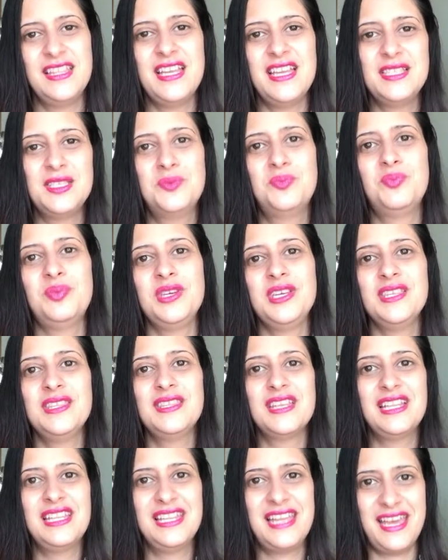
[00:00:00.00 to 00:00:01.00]
Let's
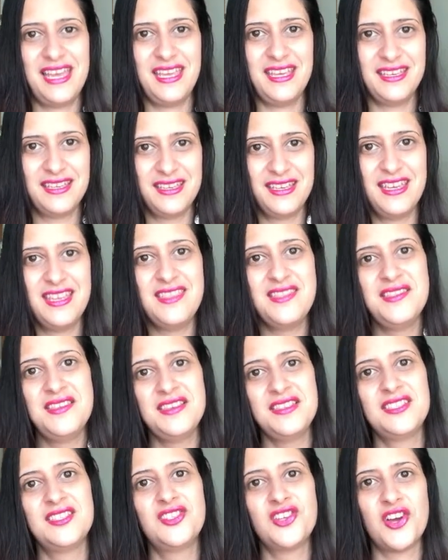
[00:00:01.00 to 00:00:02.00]
be the light in
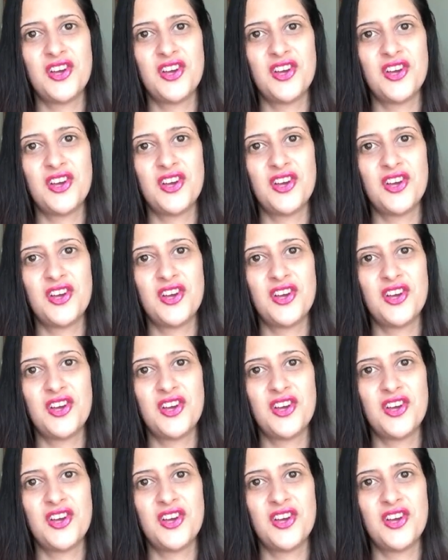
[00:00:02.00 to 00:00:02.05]
this